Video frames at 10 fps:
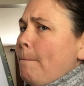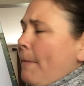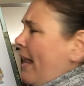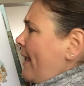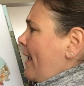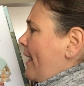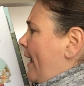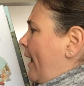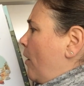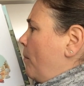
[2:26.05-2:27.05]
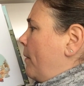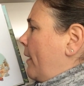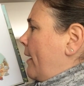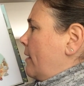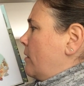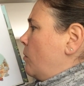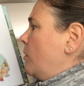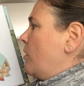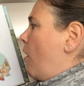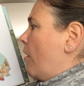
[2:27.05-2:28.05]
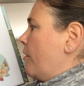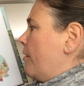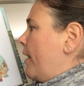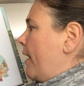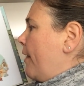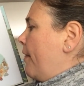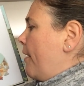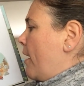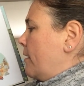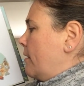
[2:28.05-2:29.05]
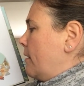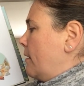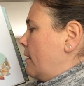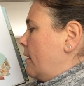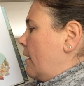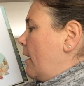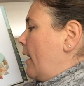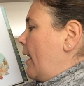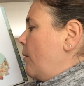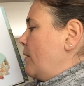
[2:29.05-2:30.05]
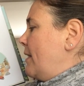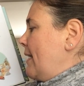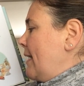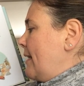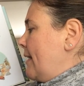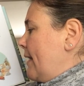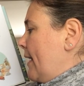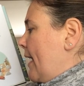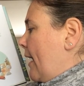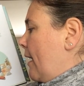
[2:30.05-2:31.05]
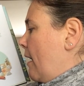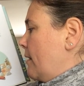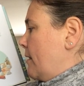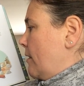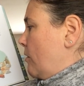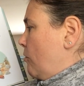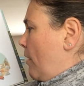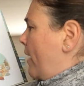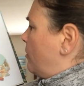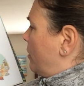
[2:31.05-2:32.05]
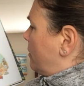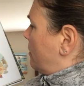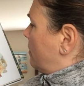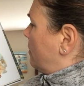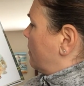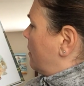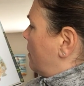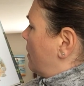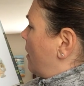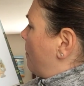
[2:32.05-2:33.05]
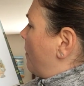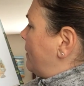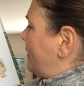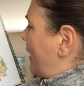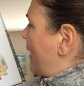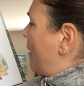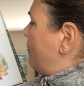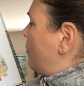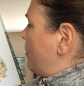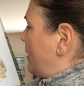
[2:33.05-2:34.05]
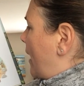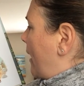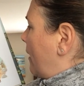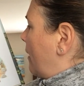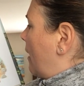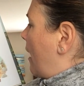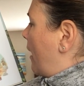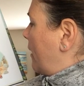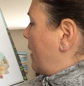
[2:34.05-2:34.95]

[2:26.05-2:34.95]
Making airplanes was harder than I thought. It was easy to get cuts and scratches. But day after day, I